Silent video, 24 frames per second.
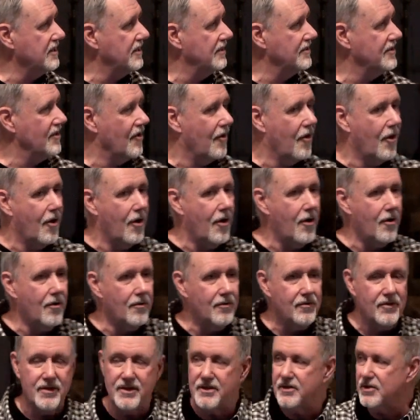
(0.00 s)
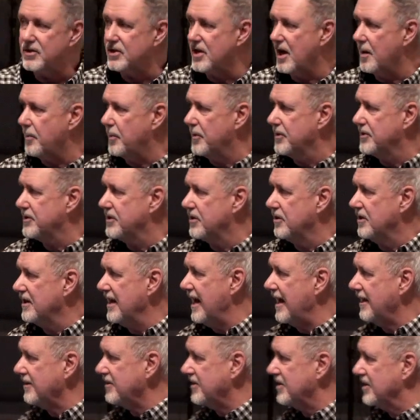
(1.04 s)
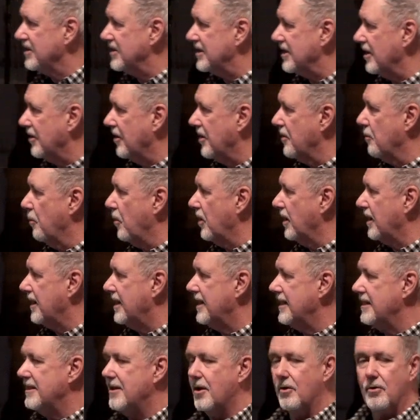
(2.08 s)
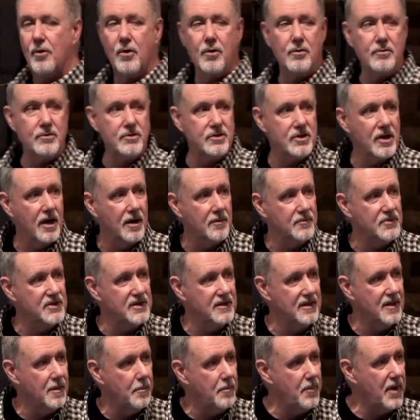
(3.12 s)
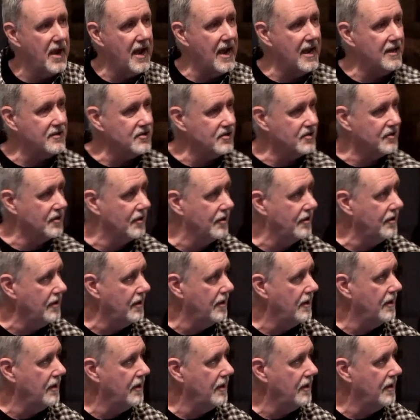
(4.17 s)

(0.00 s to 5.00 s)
because all these shepherds are necessary, working their own jobs in the pasture,